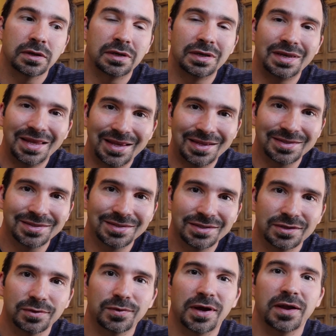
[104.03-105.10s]
needs,
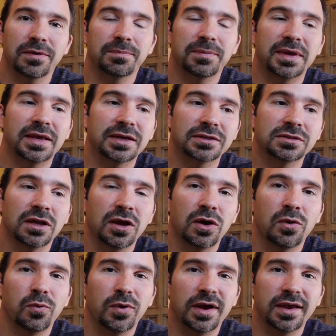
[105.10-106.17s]
right? Because
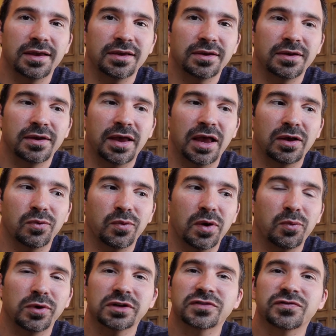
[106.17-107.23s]
what
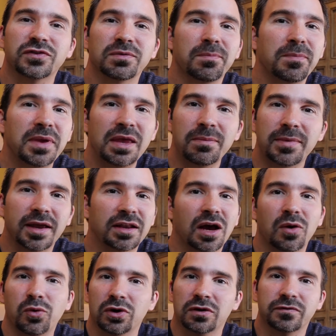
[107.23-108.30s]
what works for me may
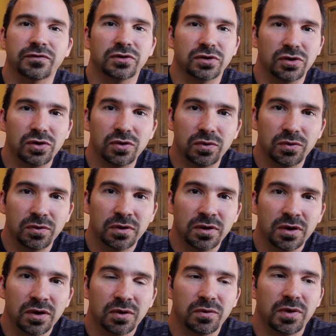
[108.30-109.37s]
not work for you,
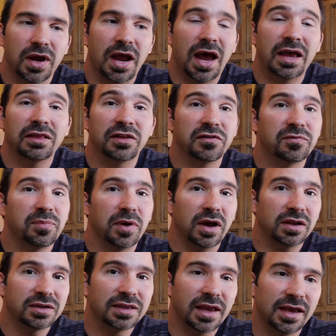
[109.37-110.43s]
right? I love
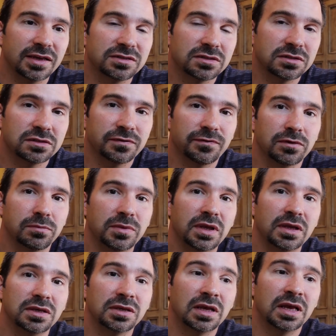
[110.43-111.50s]
podcasts. For
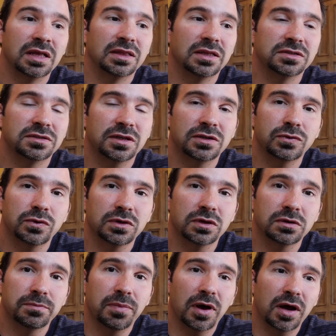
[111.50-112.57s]
me, listening to a
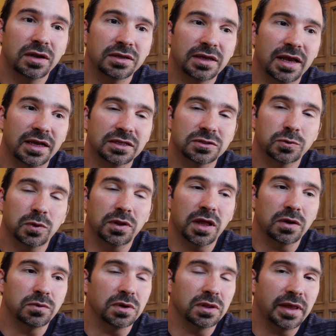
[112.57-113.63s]
good podcast while
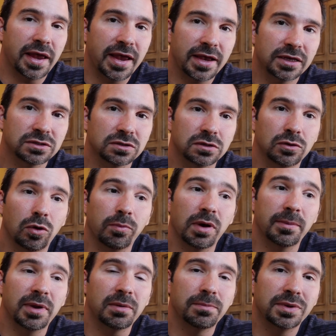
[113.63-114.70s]
I relax or go
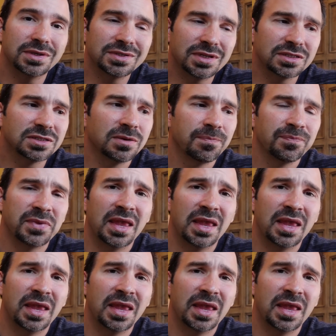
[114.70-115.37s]
about my business